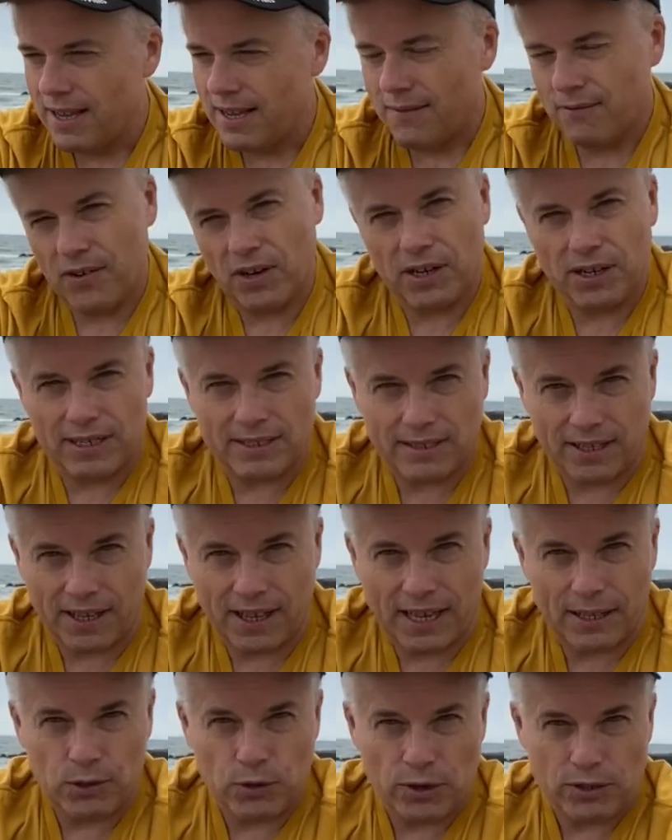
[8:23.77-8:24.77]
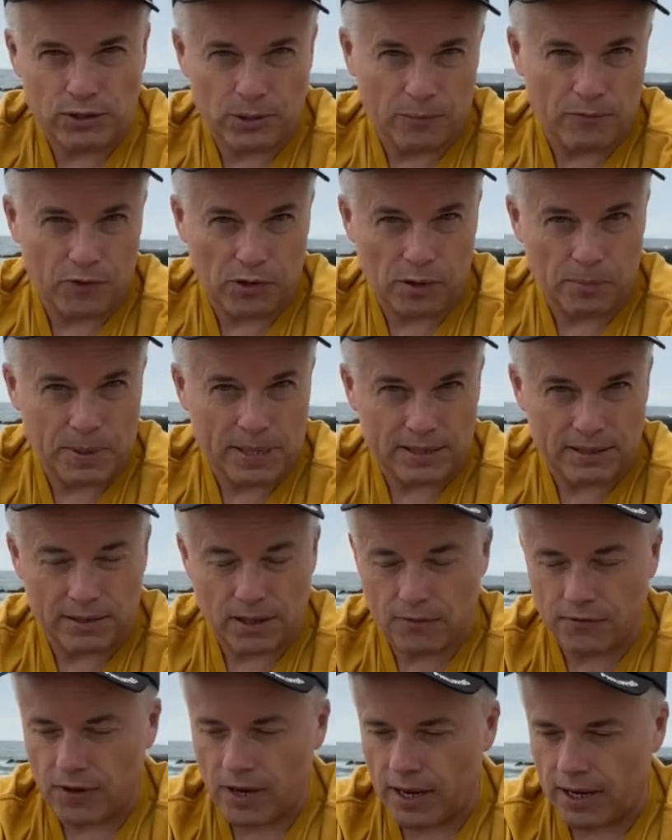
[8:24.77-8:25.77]
figured I'd tell you I do have some Philippine
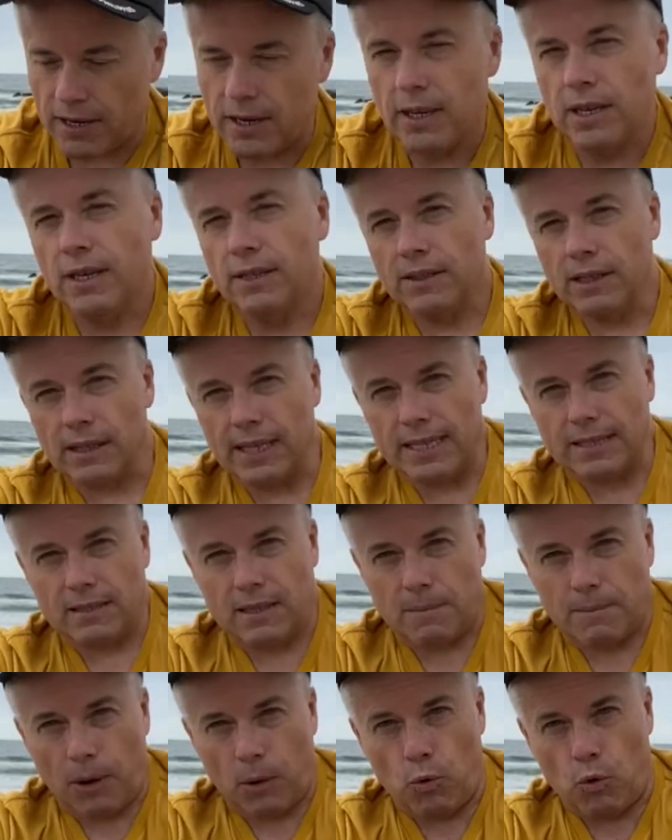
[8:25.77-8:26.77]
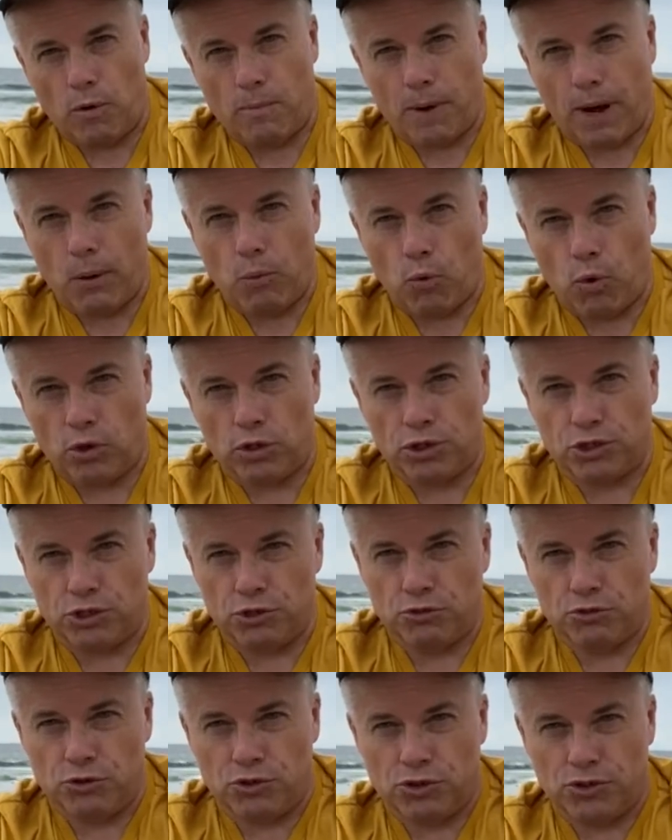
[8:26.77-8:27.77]
stuff on. The last time I wore my water
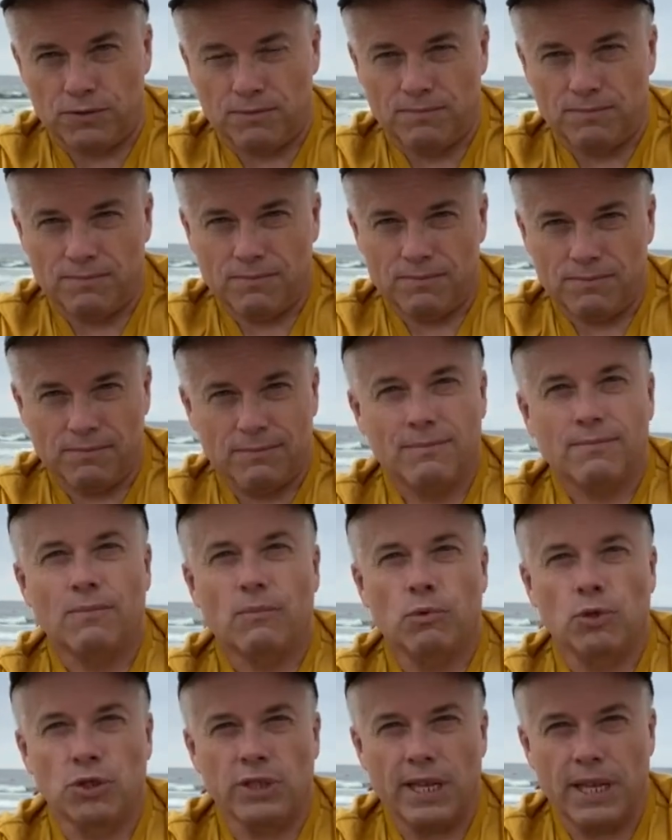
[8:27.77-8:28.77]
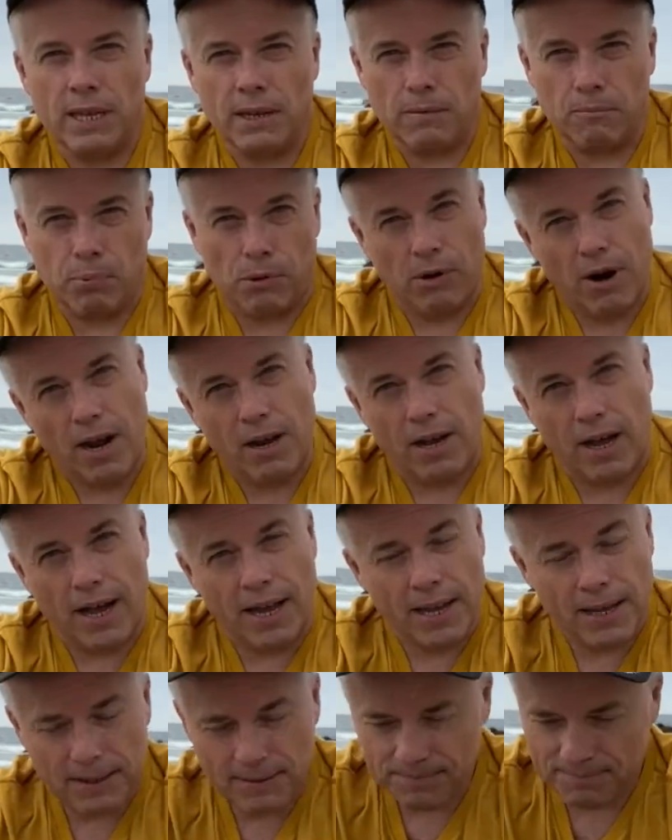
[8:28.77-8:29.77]
shoes was in Boracay.
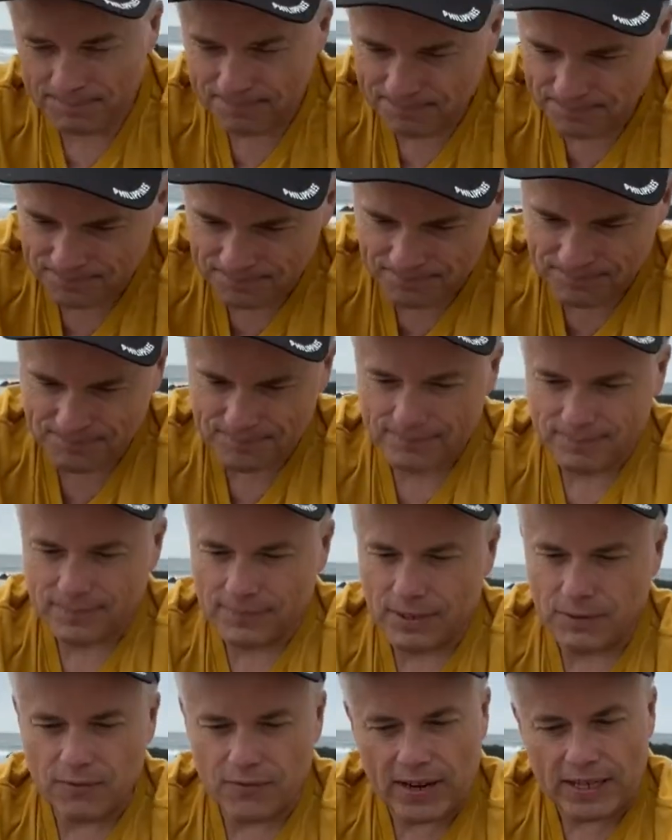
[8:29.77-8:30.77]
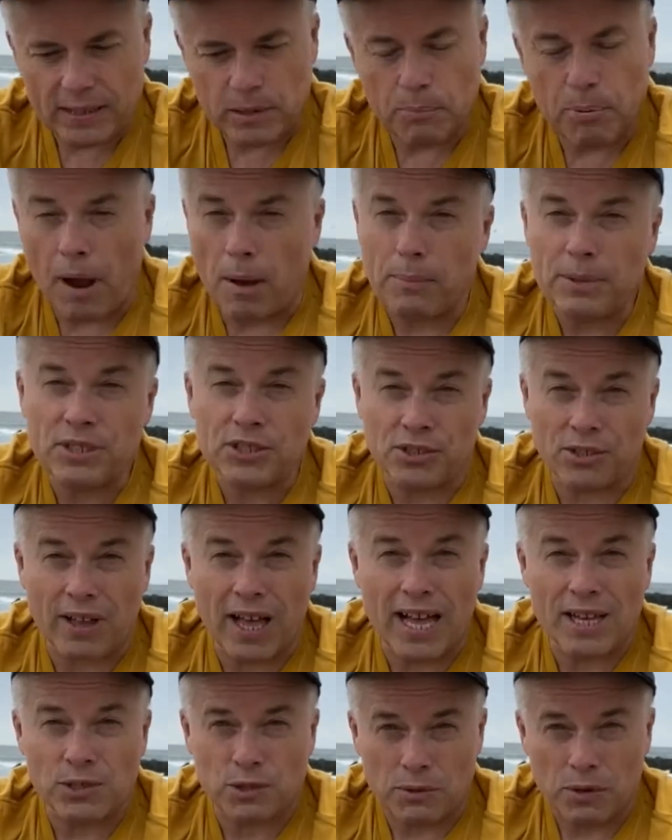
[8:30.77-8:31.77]
In fact, it probably still
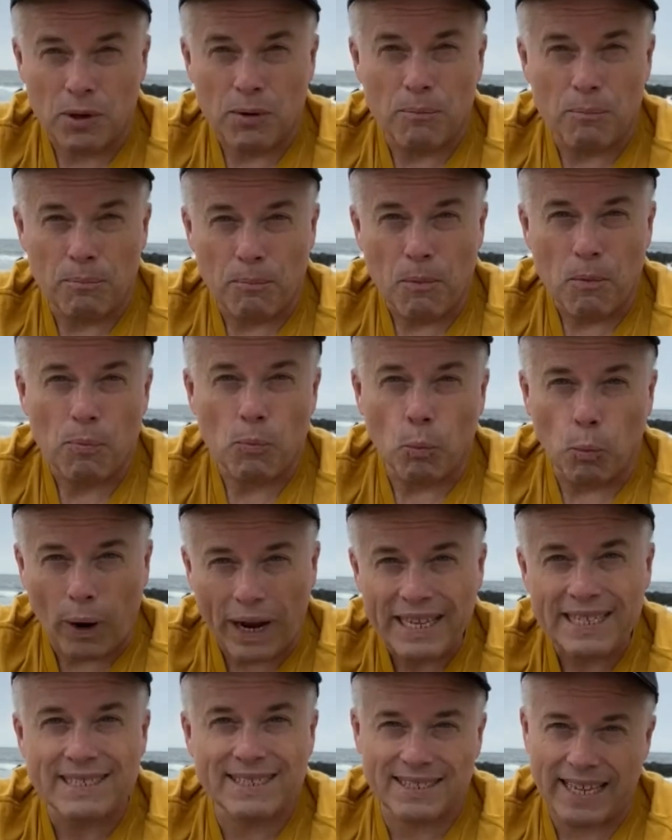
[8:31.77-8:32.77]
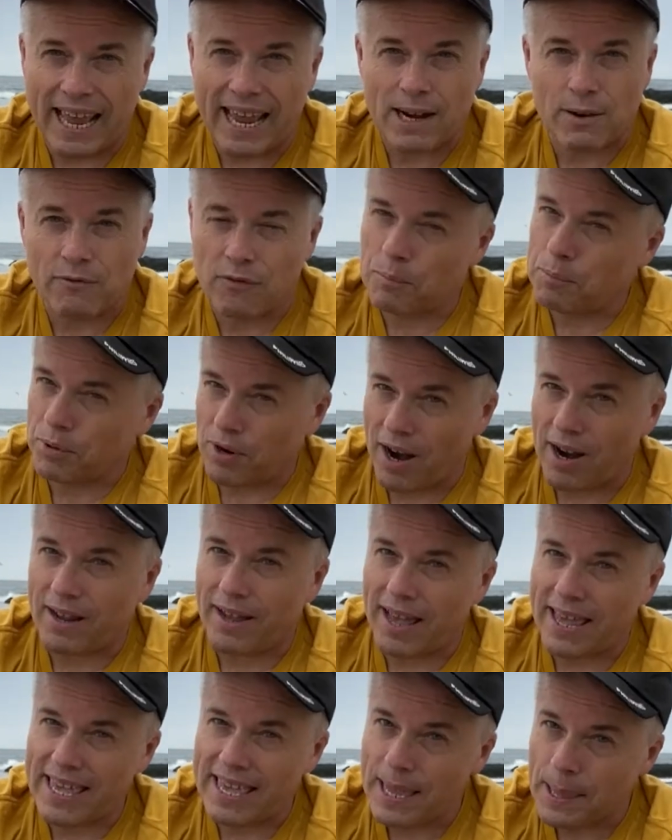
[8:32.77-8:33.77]
has white sand from
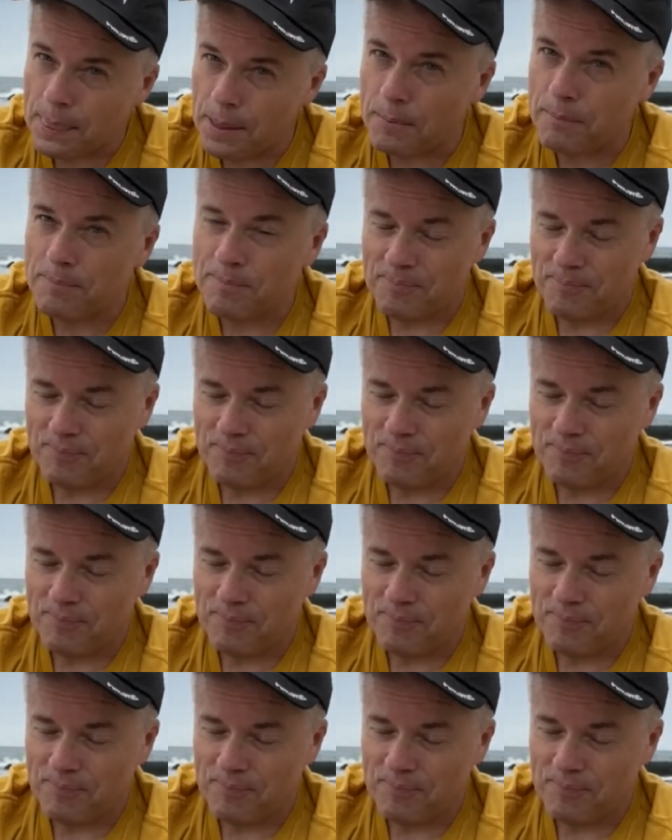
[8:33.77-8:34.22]
Boracay in them.